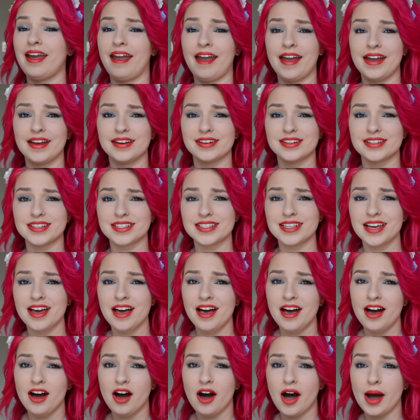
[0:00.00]
And
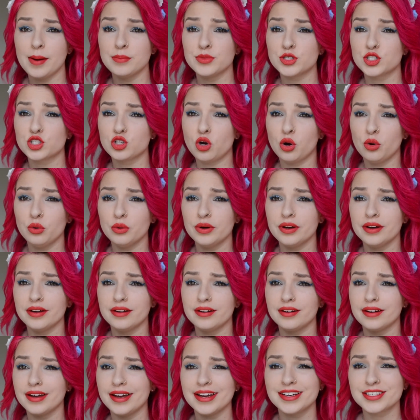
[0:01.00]
I'm so
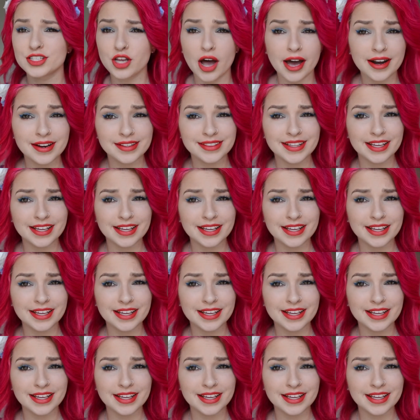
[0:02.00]
excited